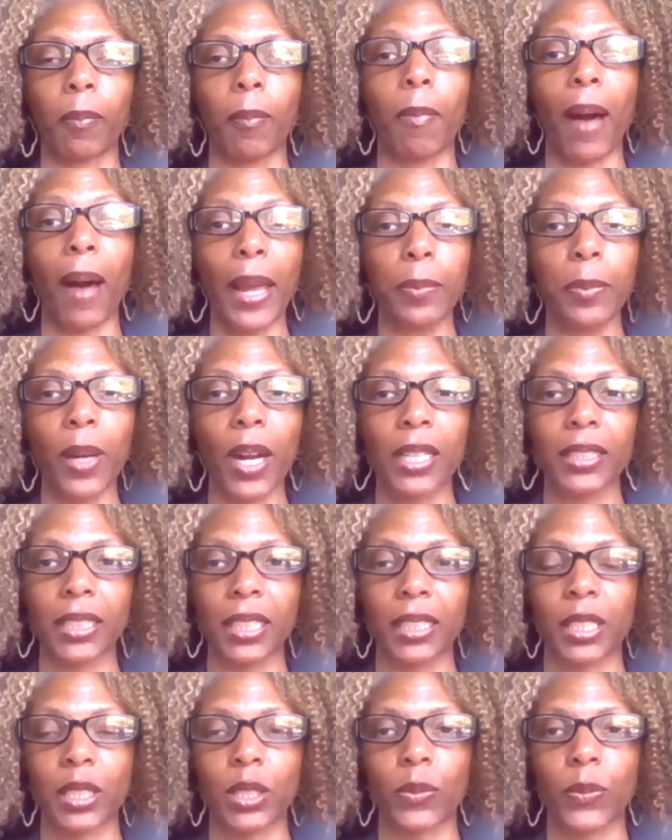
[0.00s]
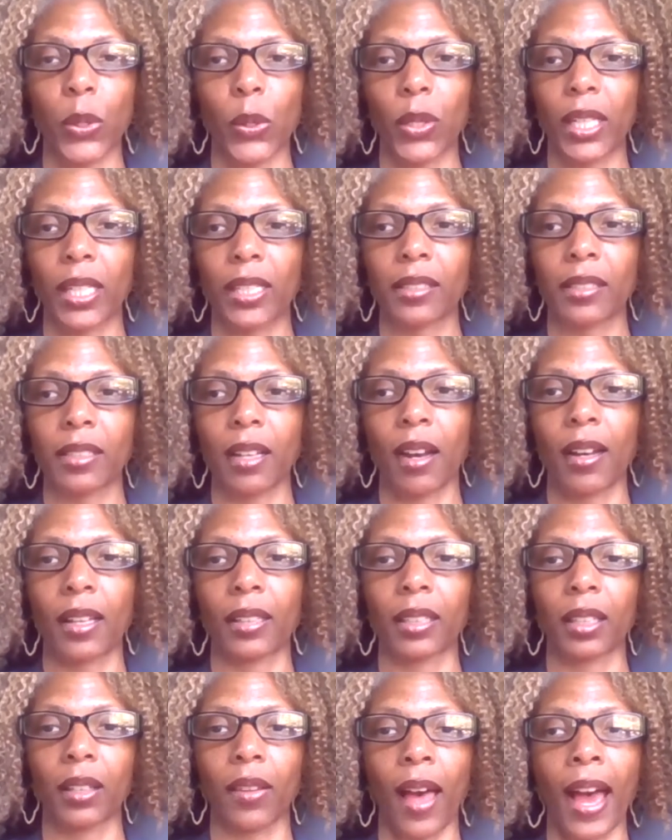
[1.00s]
My project is focused
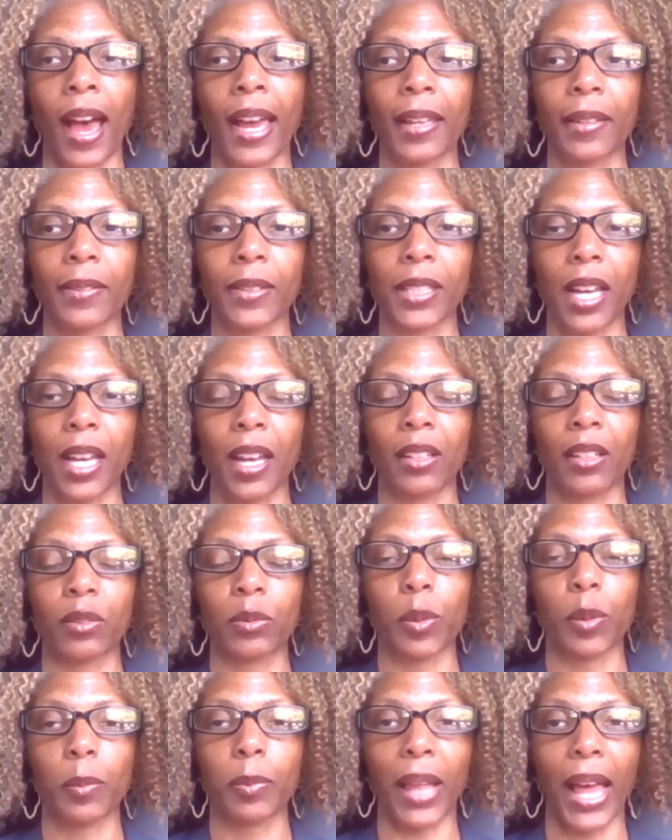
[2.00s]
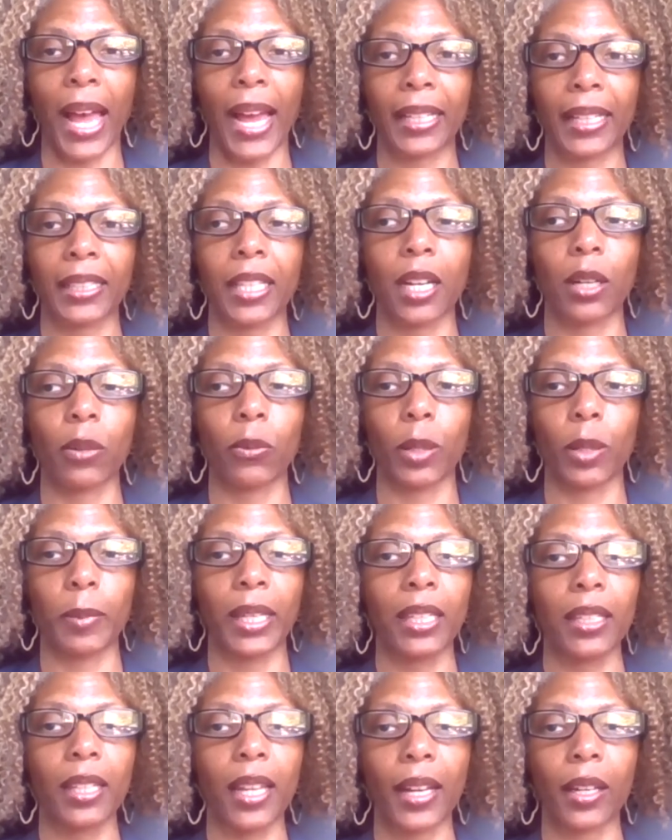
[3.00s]
on the lives of Black young
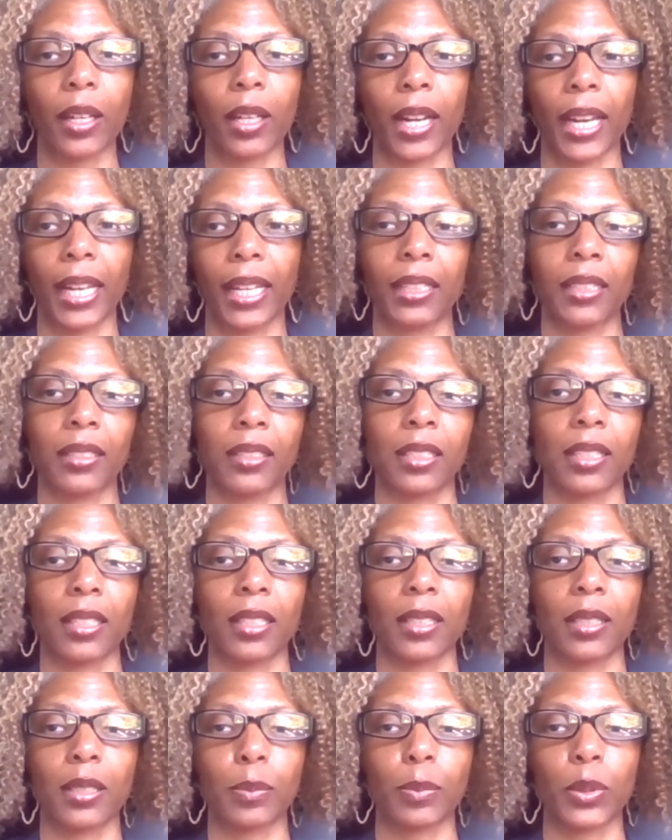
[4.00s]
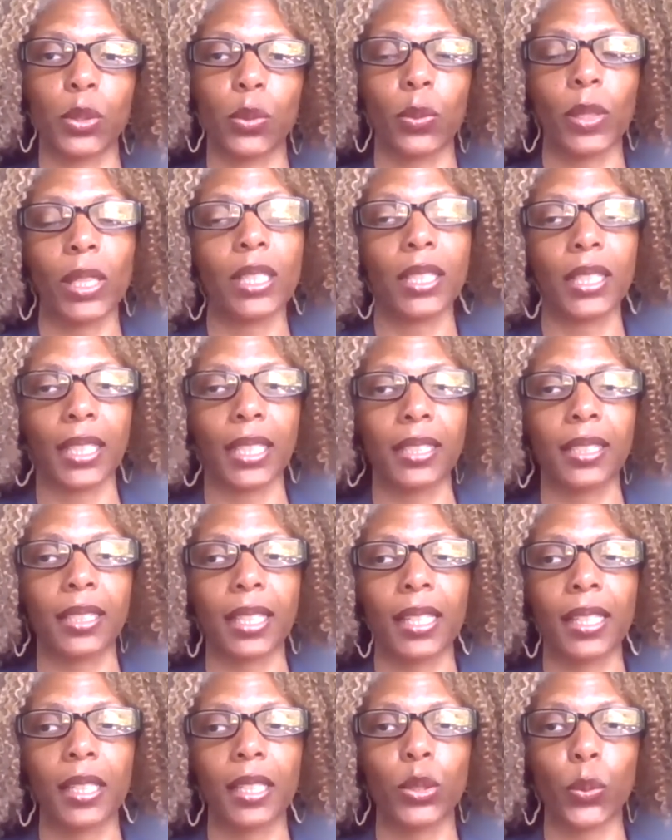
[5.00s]
women that are ages between
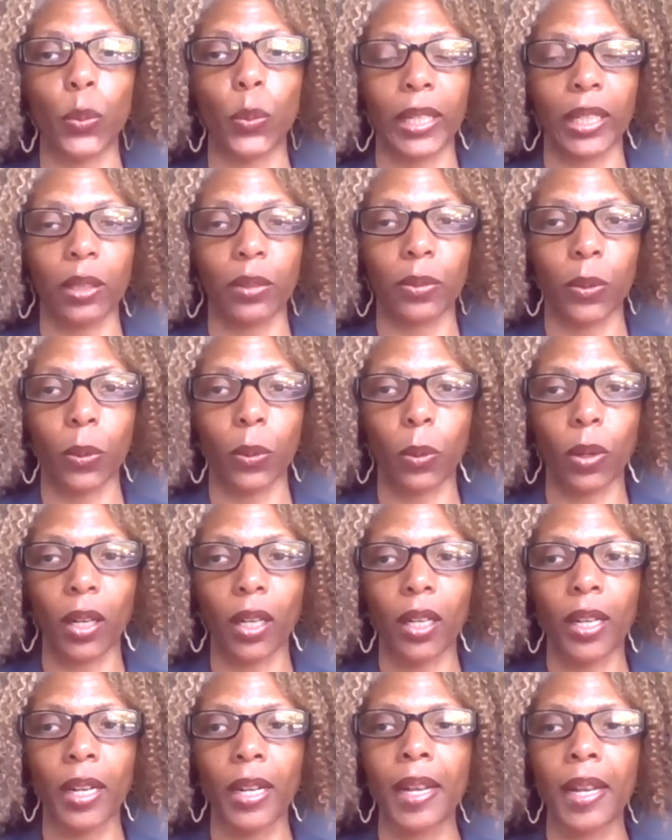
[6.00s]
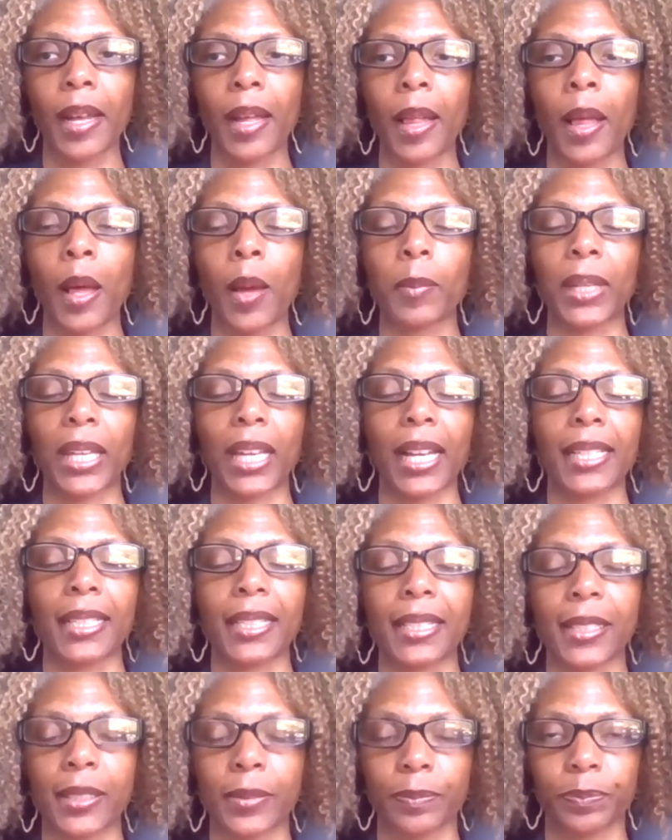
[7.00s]
16 and 24,
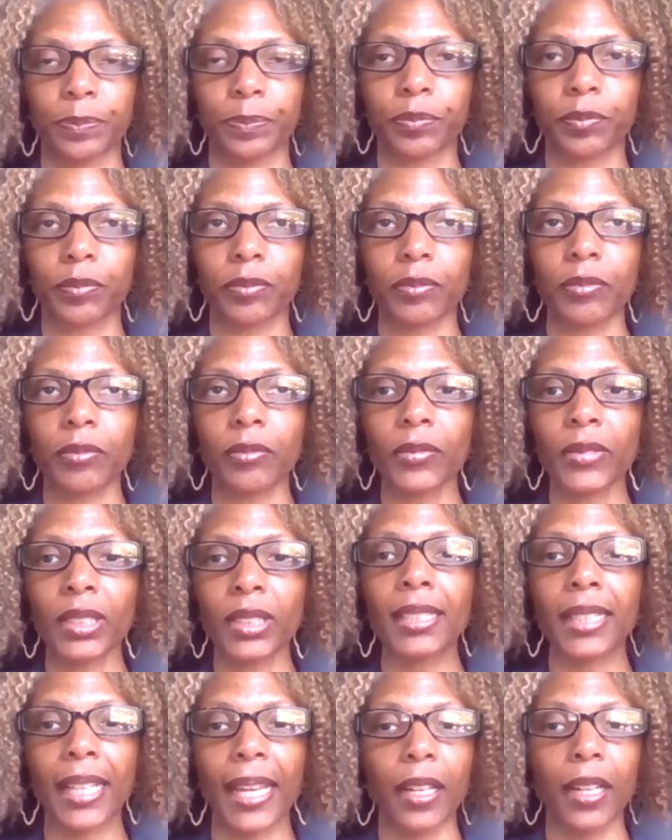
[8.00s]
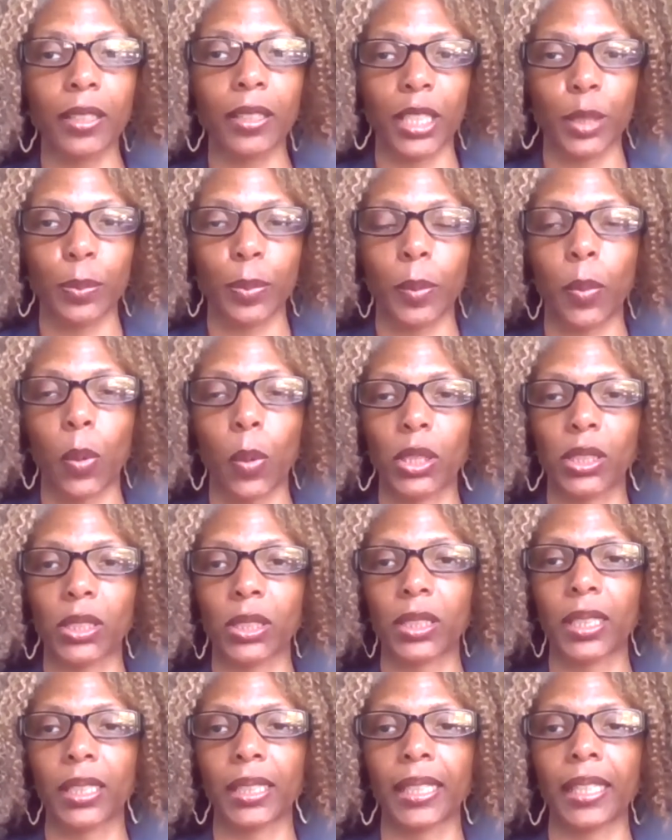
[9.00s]
because they are
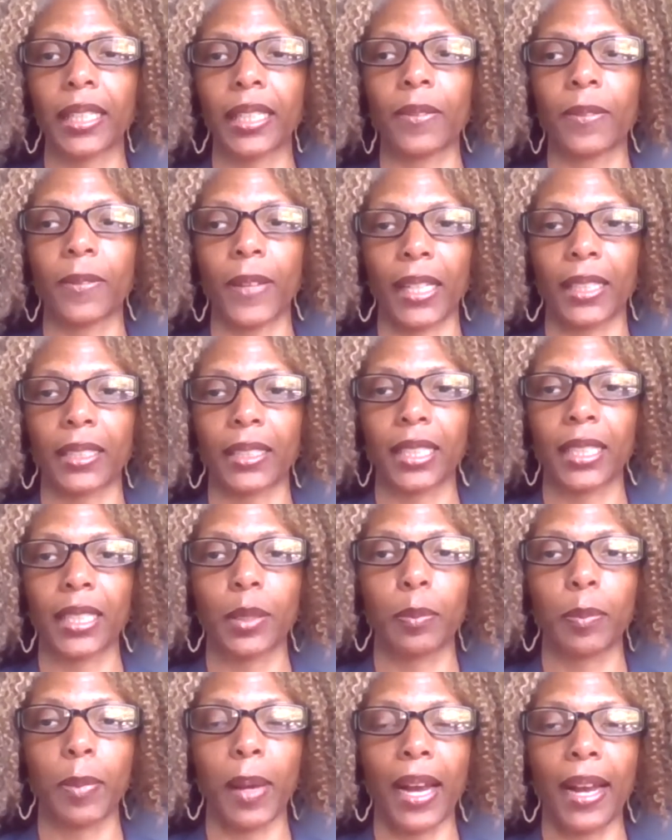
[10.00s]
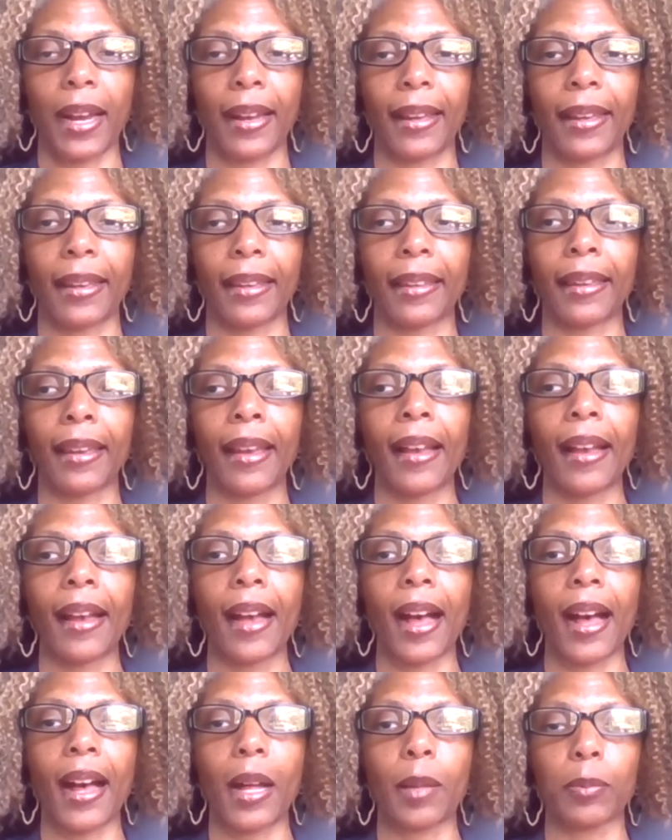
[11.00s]
disproportionately affected by
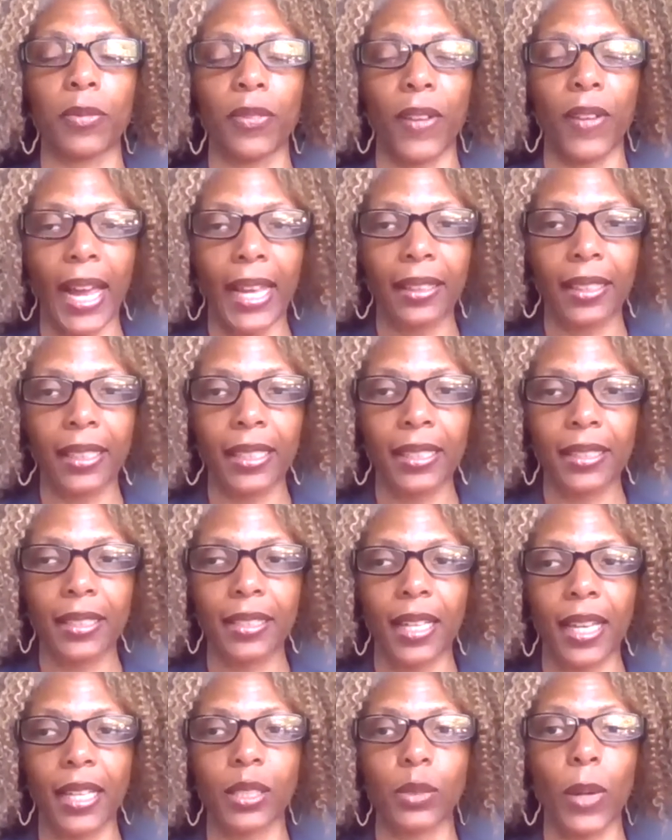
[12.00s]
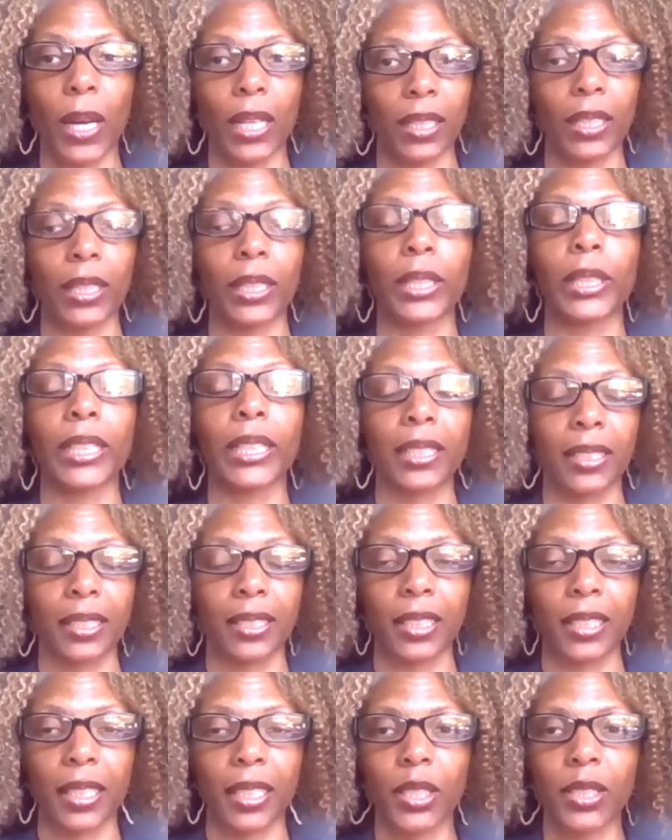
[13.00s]
violence as well as risks
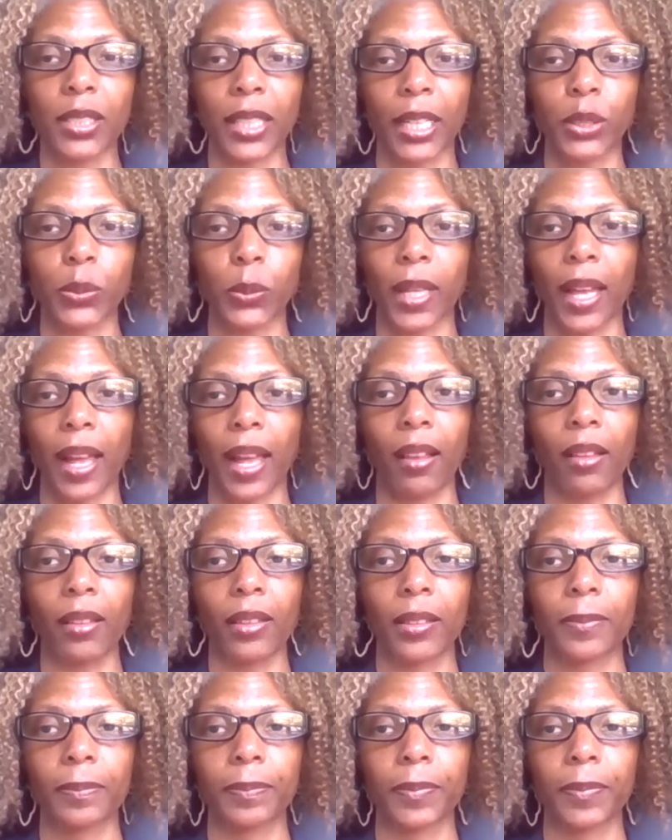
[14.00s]
to their sexual health.